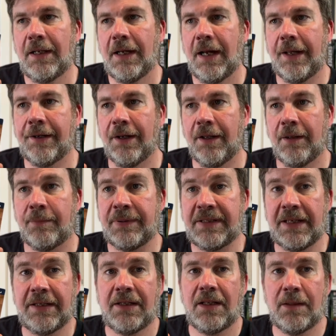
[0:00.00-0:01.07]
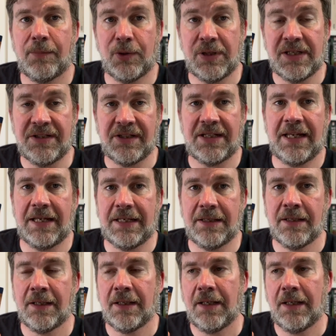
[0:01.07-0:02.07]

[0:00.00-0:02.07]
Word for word: and at the beginning of the book, he's a kid